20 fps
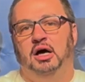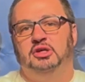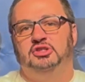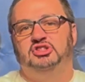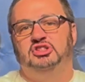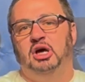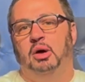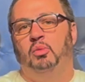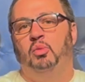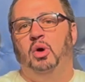
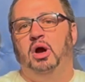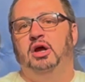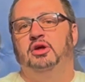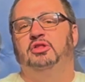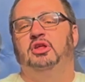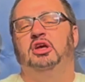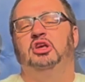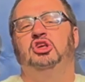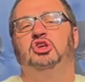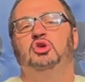somewhere
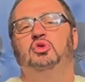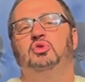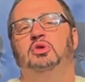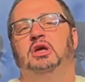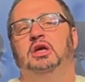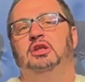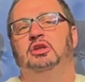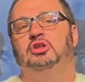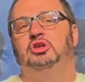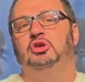that you
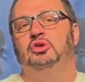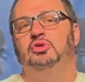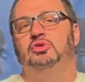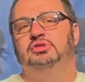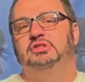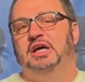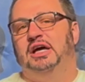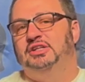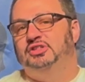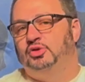can
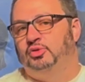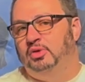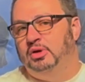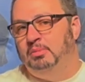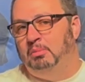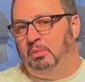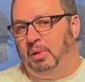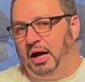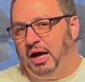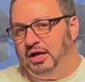use as a
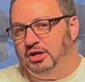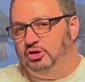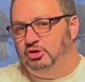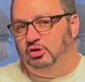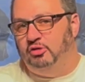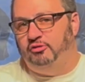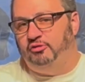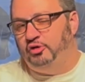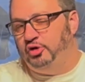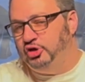
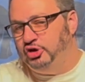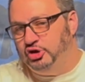reminder for